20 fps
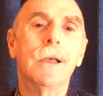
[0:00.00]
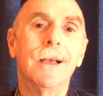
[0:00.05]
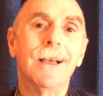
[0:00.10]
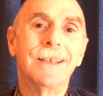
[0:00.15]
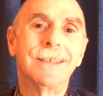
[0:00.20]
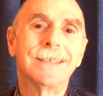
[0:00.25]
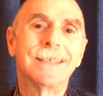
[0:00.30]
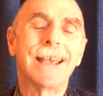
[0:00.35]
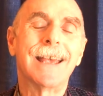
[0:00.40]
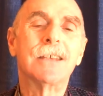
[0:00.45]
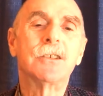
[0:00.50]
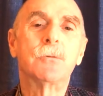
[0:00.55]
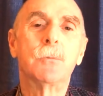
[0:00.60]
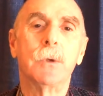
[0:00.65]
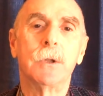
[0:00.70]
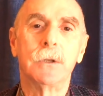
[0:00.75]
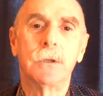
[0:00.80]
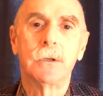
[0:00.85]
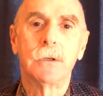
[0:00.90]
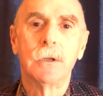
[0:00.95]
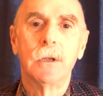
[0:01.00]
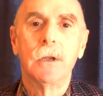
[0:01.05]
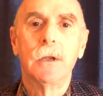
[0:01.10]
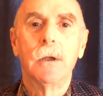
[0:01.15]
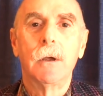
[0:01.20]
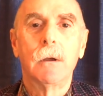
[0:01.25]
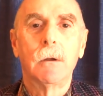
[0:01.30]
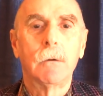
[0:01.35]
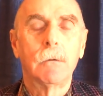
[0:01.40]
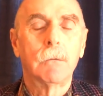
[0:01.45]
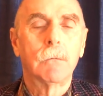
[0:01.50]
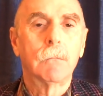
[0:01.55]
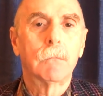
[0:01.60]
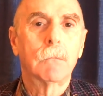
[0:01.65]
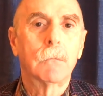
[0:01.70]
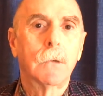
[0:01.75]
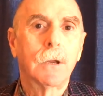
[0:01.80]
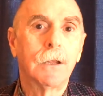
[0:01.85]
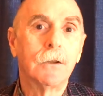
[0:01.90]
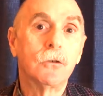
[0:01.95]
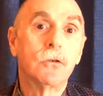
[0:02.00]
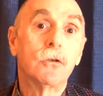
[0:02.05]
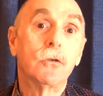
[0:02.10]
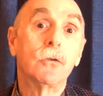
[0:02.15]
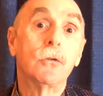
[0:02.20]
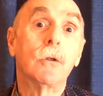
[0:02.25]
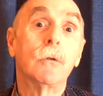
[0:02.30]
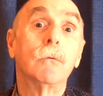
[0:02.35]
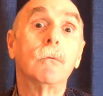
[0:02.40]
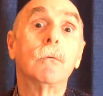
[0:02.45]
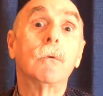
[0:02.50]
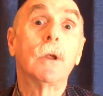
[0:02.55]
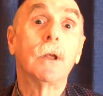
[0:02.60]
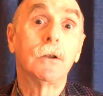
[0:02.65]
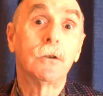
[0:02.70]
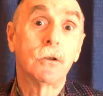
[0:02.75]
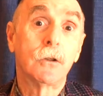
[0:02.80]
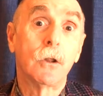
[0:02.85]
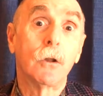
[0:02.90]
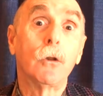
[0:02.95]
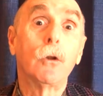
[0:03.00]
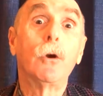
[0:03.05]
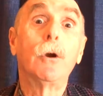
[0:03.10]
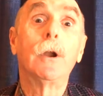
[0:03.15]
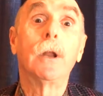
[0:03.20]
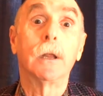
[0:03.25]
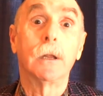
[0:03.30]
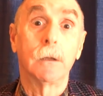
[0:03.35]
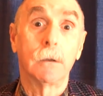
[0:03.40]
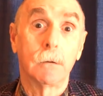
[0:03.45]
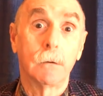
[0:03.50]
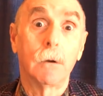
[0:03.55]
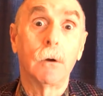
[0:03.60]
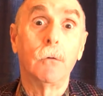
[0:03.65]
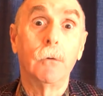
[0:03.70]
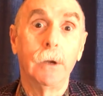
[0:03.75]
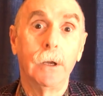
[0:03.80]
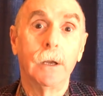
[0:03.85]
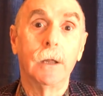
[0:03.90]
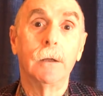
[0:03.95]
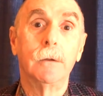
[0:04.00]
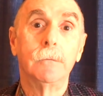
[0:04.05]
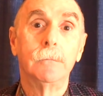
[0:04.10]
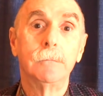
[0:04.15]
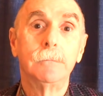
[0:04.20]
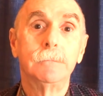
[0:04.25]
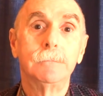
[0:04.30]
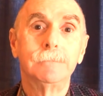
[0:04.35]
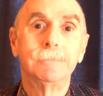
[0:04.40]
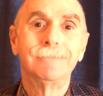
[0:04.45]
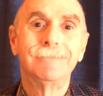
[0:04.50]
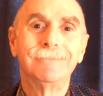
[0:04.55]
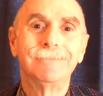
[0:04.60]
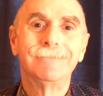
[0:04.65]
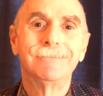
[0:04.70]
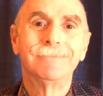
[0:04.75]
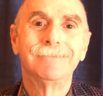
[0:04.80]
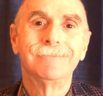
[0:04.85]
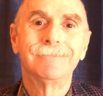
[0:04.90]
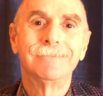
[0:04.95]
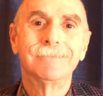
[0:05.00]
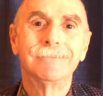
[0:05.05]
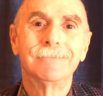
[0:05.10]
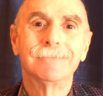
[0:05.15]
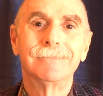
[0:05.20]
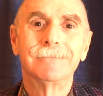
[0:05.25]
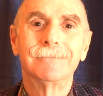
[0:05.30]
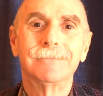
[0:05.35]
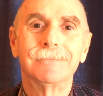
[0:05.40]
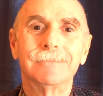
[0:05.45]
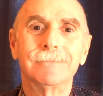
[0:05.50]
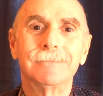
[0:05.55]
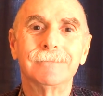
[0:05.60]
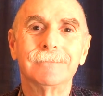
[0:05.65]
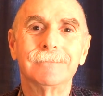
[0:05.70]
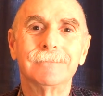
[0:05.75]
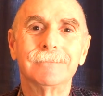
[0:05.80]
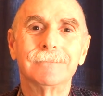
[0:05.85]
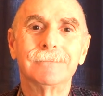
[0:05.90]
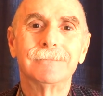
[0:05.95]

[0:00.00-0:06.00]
assessment into the, into the learning arena? So as a, as